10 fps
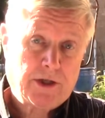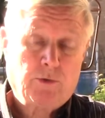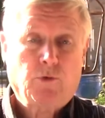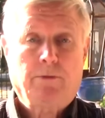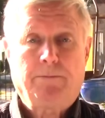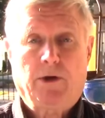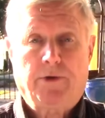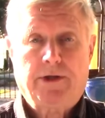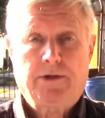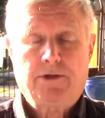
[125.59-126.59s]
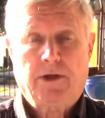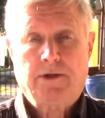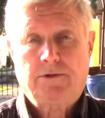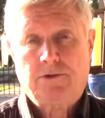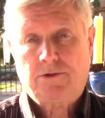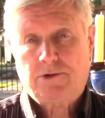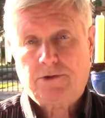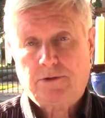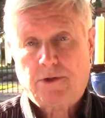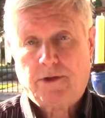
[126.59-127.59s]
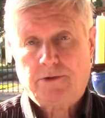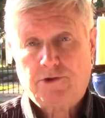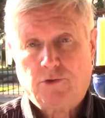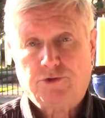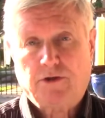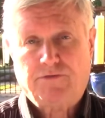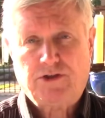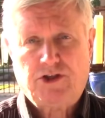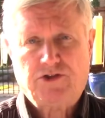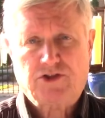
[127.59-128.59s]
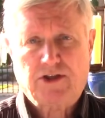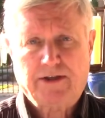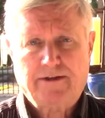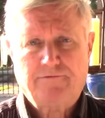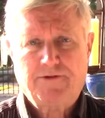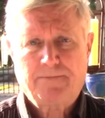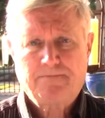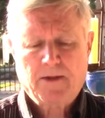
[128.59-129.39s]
and where Mary and Joseph and Jesus lived.